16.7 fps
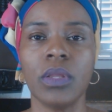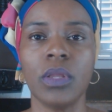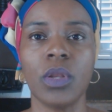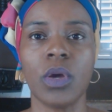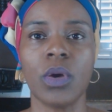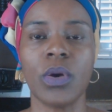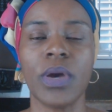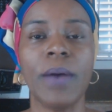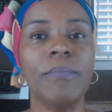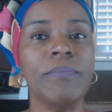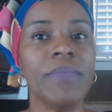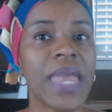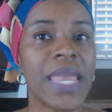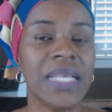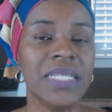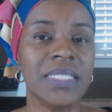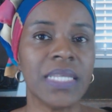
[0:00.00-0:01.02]
you know,
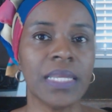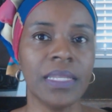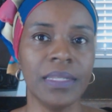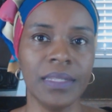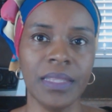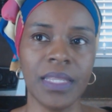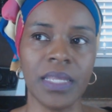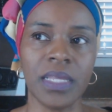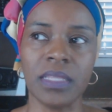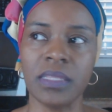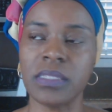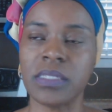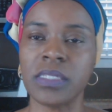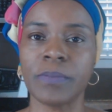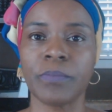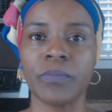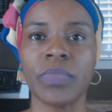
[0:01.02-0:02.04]
amazing
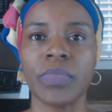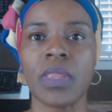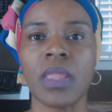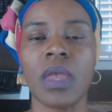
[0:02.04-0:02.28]
lengths.